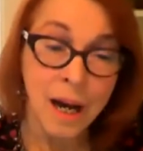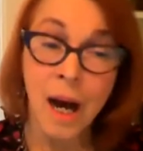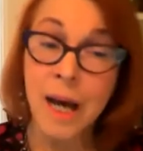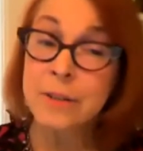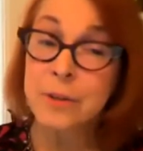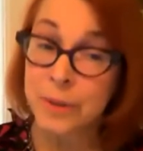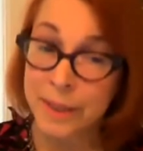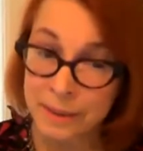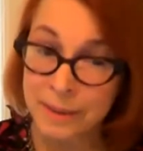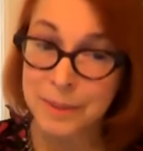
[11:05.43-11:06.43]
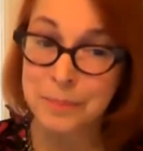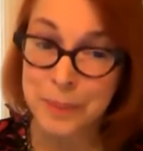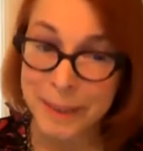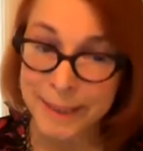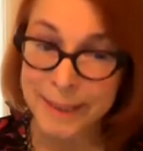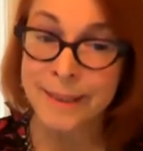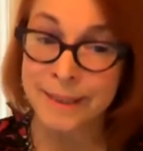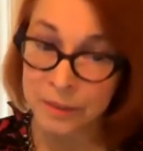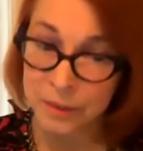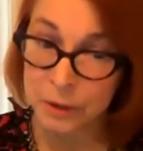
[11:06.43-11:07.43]
I trained to be an
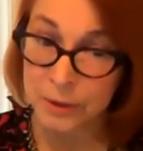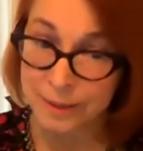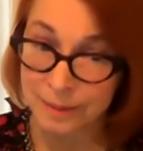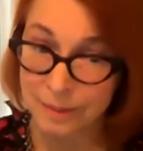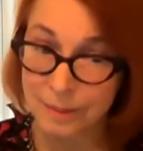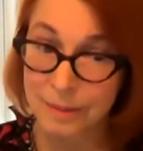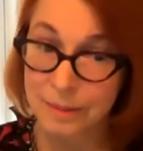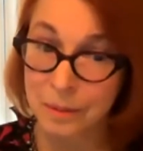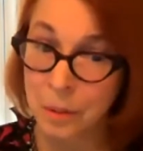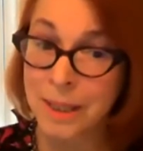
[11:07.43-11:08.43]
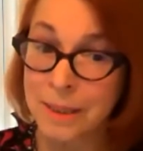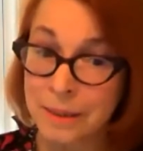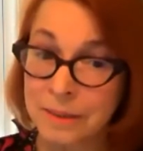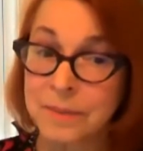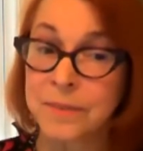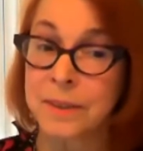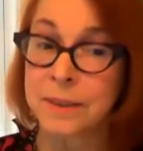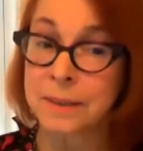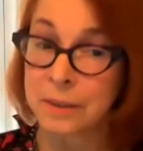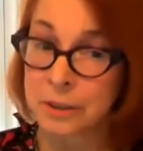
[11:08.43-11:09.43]
internist. So I did a
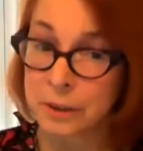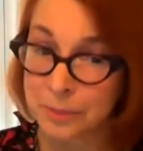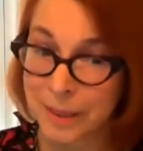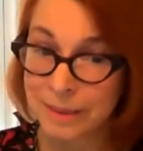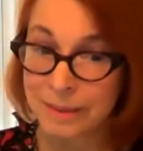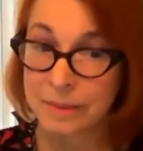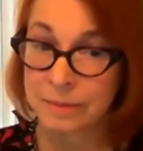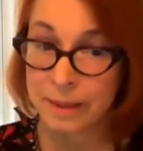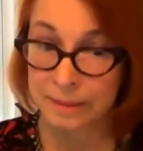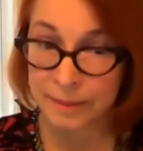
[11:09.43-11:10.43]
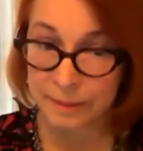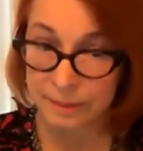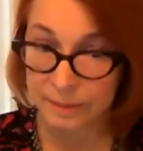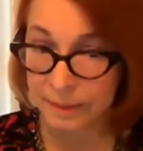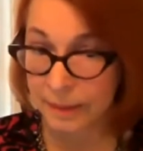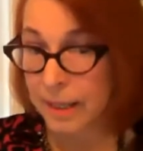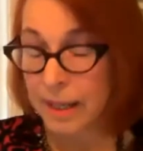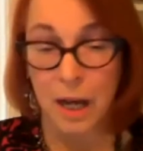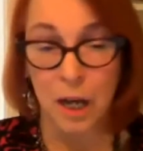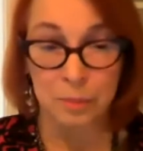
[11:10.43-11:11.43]
full internal medicine residency.
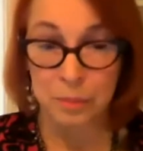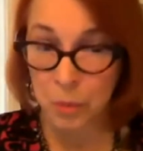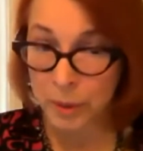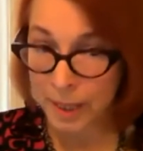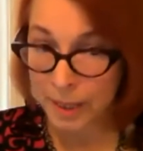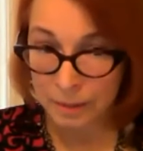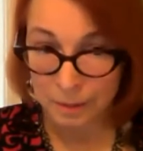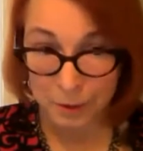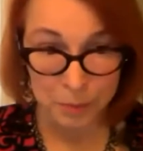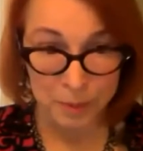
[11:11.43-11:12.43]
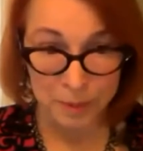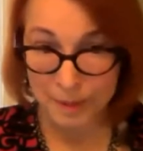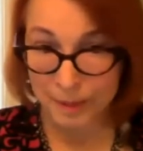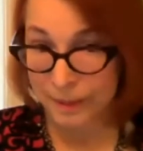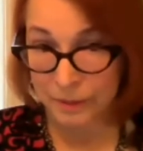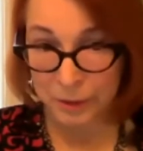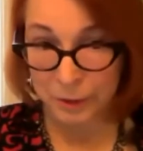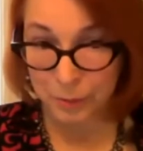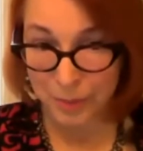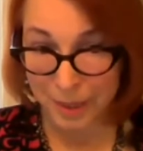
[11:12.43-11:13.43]
I'm board eligible in
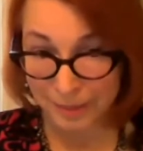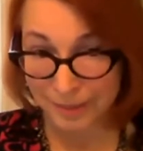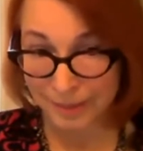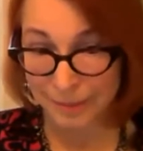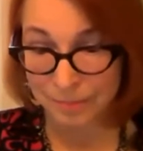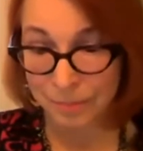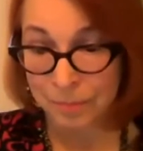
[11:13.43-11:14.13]
internal medicine.